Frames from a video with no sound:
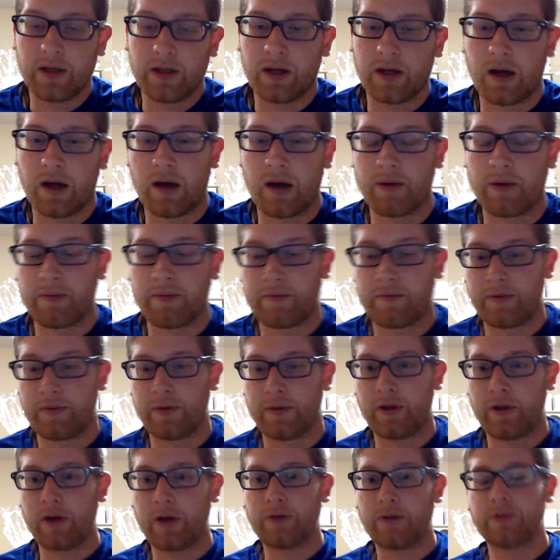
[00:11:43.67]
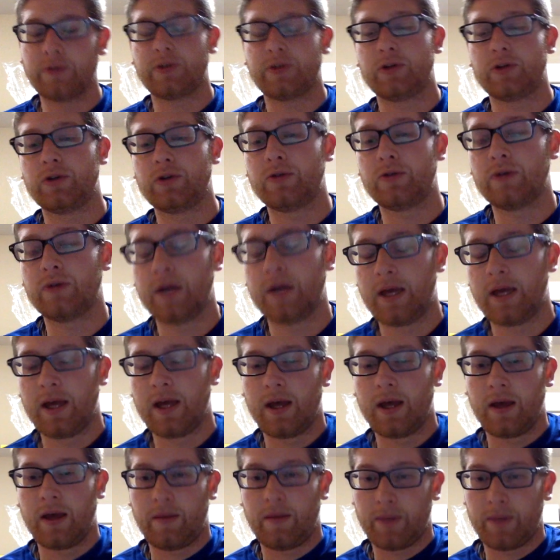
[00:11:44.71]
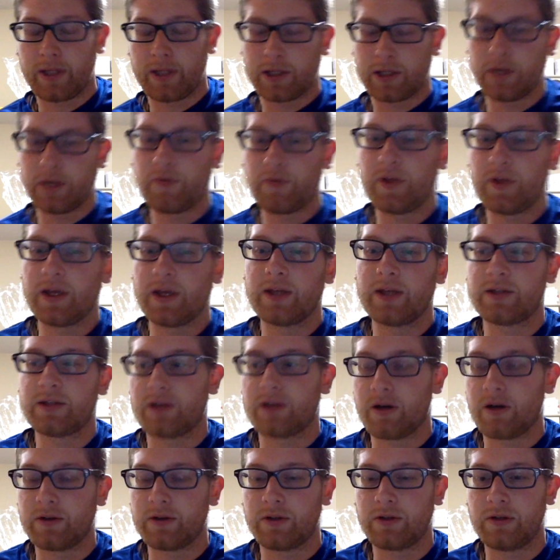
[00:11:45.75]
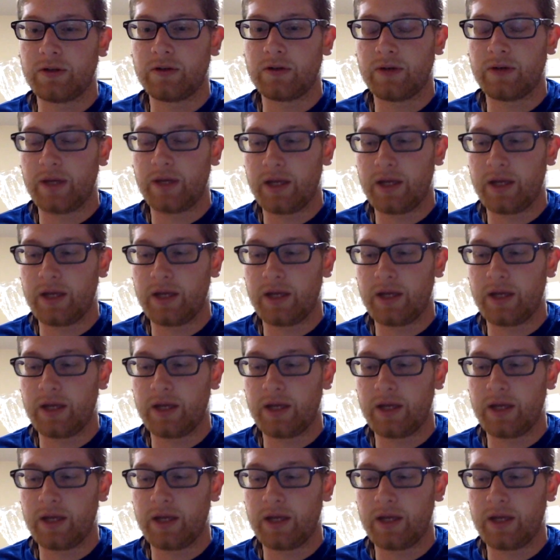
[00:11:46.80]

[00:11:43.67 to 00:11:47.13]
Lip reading: But the good thing is, though, too,